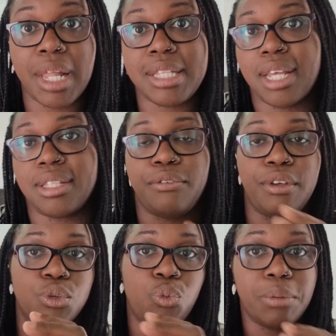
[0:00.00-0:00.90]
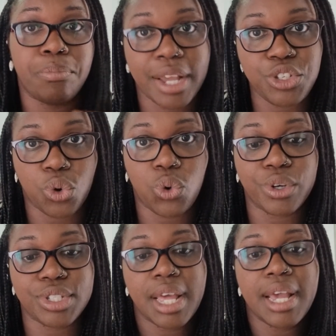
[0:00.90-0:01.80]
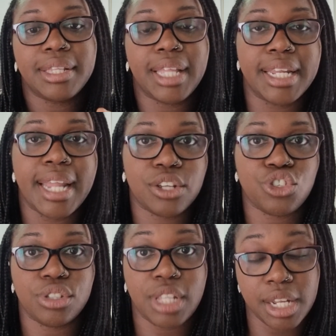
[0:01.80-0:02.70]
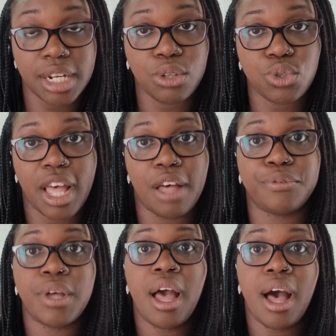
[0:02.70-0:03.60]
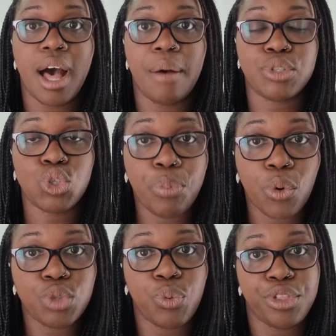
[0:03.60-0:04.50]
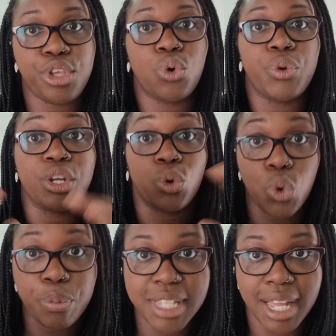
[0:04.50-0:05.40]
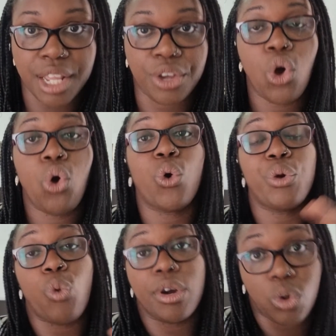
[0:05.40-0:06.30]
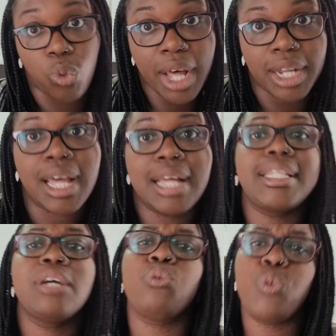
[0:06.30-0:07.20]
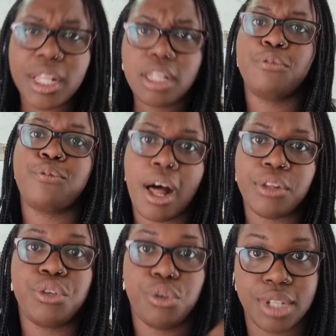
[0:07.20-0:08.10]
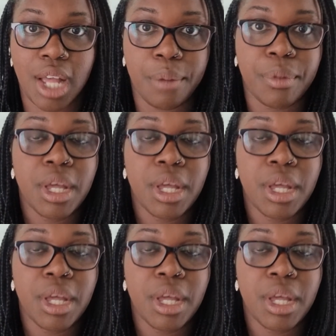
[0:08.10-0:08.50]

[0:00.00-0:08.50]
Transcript: Let's say that if someone buys your course, they can also have support with you in a group setting or one-on-one. Then really value your time.